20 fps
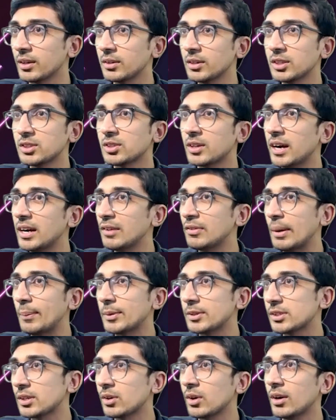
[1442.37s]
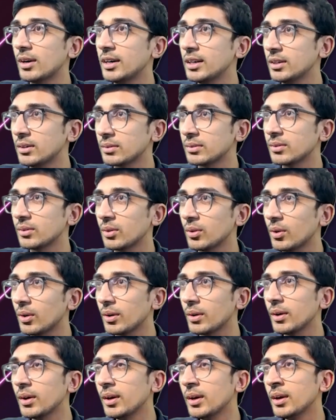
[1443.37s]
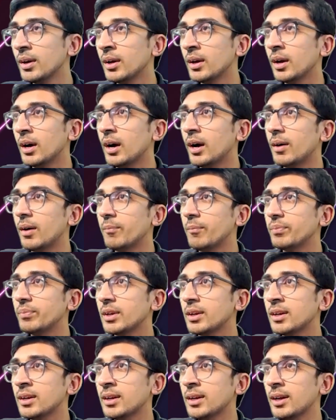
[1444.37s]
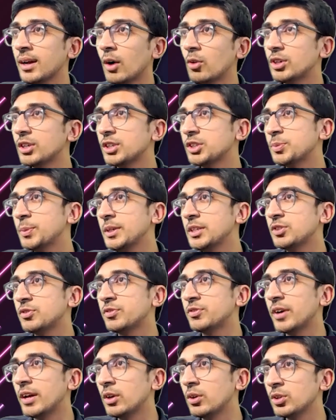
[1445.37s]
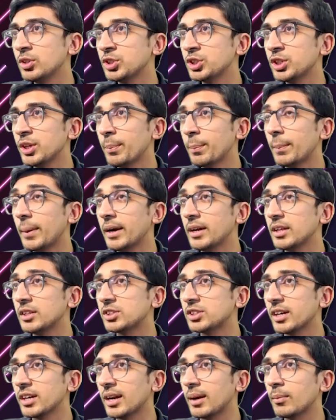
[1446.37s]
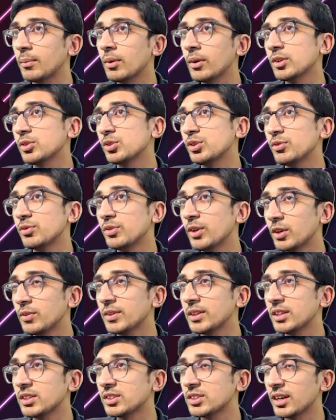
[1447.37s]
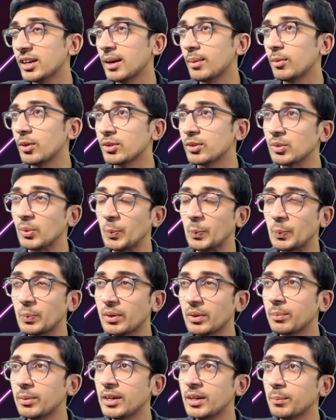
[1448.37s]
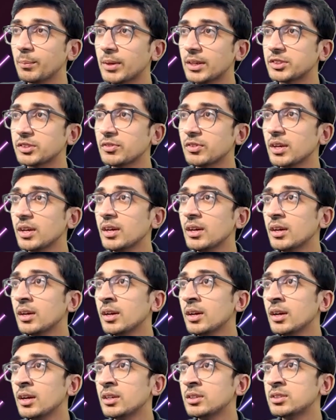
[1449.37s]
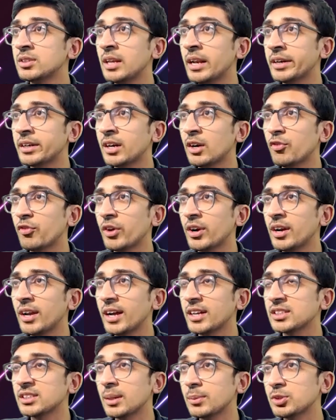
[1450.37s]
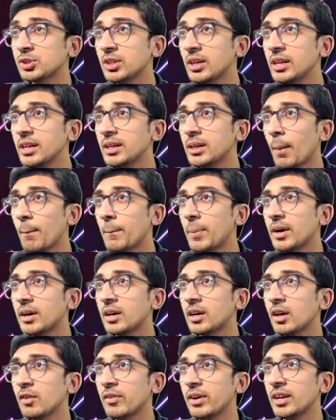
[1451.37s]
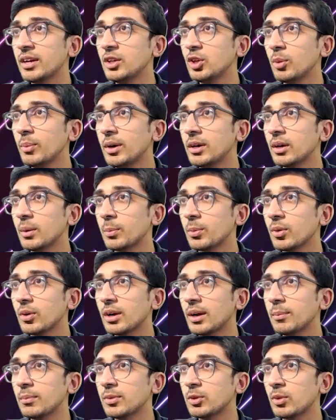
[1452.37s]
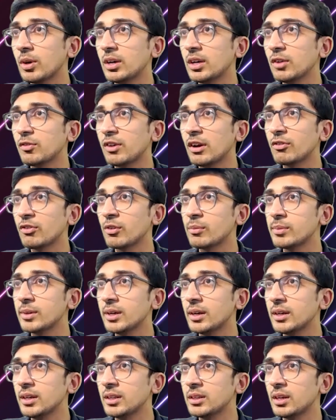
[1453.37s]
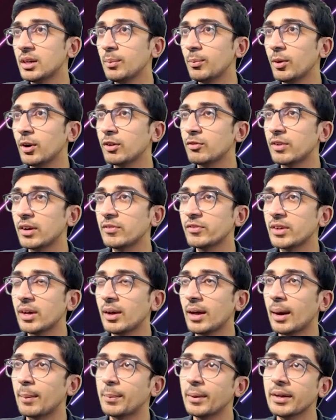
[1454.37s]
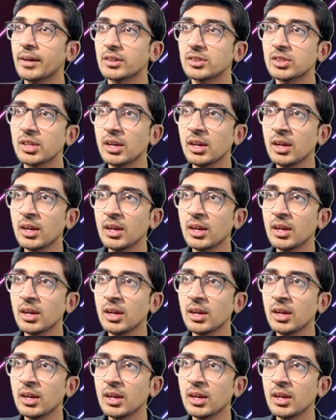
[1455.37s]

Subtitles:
It's 95% already good. Counter speech fellowship by Instagram. Okay, so you worked with Instagram also. Pretty impressive. Selected for an exceptionally competitive incubator program, 25 from nearly 3.5k applicants.